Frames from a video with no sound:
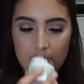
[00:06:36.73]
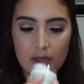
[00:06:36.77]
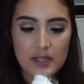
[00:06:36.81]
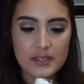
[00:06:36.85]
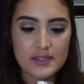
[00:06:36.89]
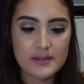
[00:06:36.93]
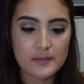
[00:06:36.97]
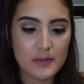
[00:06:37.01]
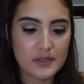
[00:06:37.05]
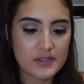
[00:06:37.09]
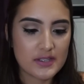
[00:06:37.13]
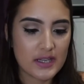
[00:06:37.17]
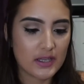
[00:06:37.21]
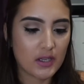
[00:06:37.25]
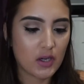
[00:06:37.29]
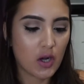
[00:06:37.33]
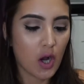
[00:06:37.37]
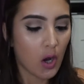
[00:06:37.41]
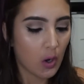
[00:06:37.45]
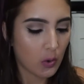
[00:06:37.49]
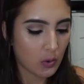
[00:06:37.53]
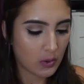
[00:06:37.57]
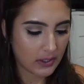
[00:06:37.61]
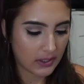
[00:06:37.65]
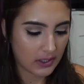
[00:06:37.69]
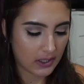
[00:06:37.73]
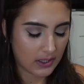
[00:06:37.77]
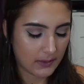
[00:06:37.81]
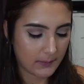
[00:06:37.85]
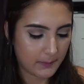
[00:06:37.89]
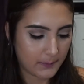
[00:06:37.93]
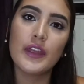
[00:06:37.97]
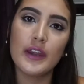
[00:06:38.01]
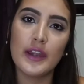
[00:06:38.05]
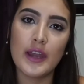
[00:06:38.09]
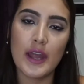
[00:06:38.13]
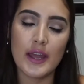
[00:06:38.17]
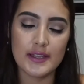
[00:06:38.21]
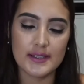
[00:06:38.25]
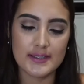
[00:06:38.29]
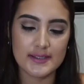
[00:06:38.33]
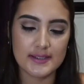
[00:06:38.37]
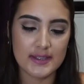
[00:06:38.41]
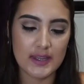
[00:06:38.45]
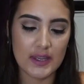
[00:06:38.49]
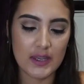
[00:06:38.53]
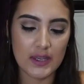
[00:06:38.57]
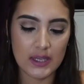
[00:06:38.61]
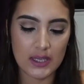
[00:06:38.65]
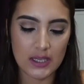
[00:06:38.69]
it smells like coconut. The next
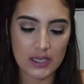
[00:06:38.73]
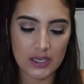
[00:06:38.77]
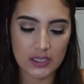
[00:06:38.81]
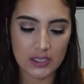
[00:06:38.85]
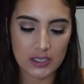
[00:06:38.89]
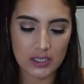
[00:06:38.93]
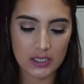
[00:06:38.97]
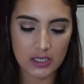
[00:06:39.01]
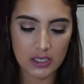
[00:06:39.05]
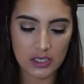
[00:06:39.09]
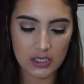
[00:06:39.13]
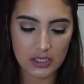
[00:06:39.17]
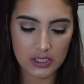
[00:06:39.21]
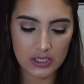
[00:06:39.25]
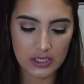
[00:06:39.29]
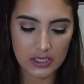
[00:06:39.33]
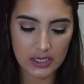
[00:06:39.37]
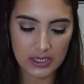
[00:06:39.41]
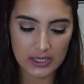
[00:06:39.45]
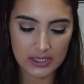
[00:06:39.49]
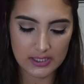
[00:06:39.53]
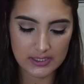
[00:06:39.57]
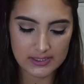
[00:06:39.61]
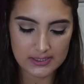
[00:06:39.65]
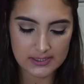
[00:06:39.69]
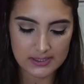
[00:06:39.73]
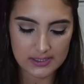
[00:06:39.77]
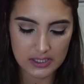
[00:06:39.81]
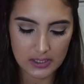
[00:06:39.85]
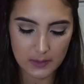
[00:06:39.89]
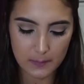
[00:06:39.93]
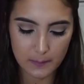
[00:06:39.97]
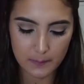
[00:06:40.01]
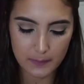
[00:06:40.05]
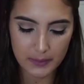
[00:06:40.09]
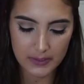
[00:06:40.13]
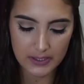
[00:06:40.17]
thing in here is the